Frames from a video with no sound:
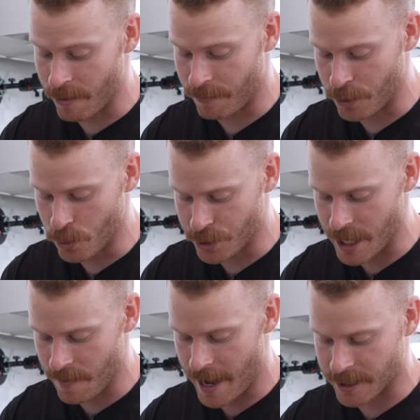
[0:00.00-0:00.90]
infused
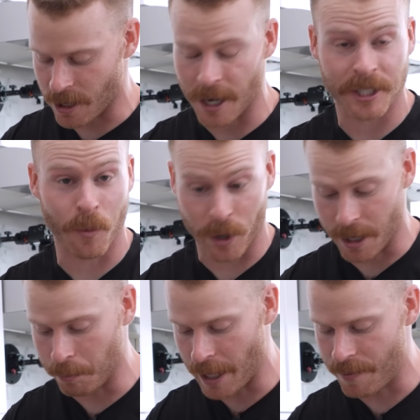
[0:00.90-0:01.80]
in that sauce, and then we're gonna
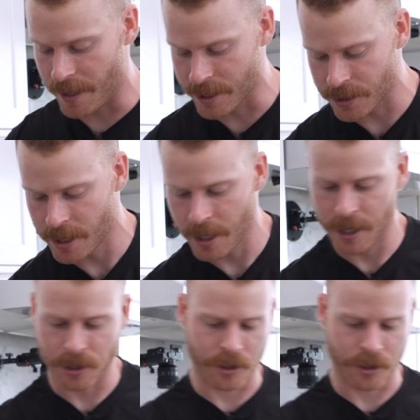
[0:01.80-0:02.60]
blend this. So